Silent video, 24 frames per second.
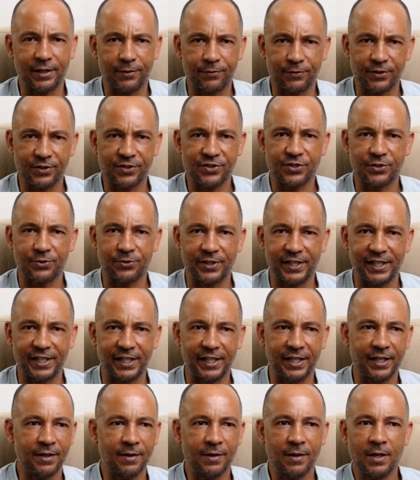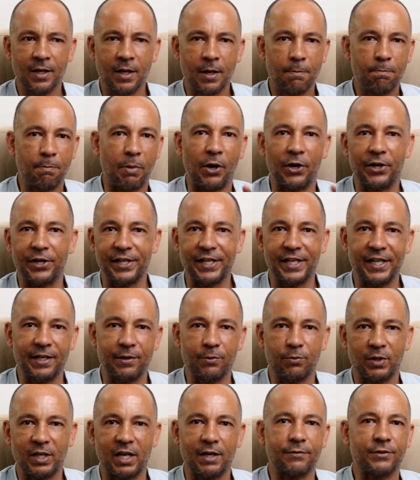anniversary party,
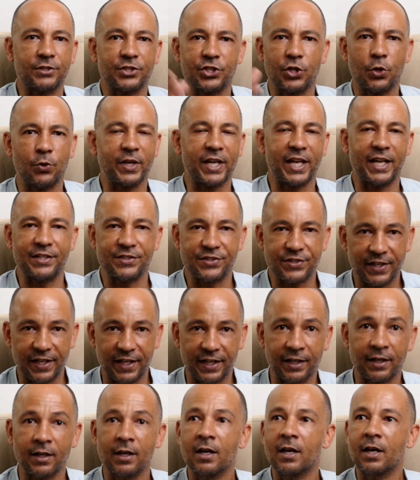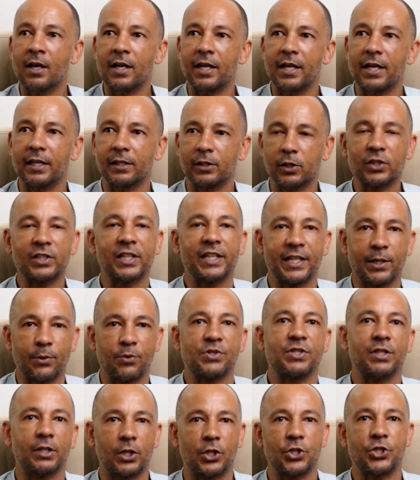whatever showcase thing. It looked like it
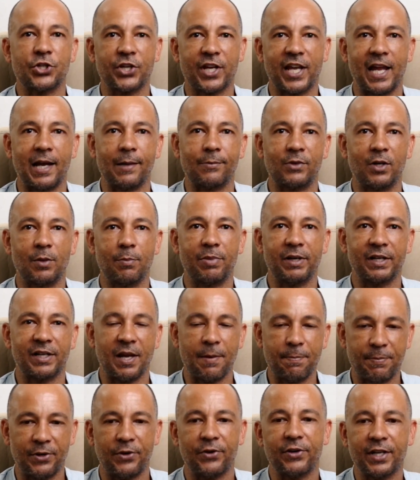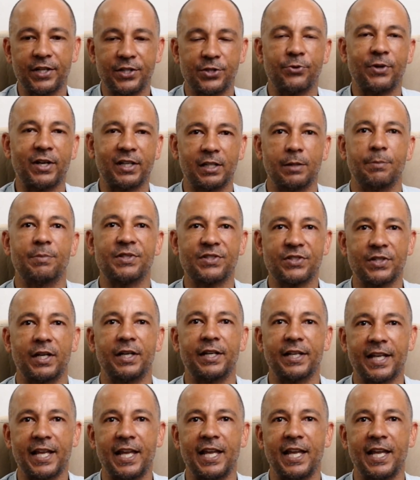was a larger camera, but comparing it directly beside a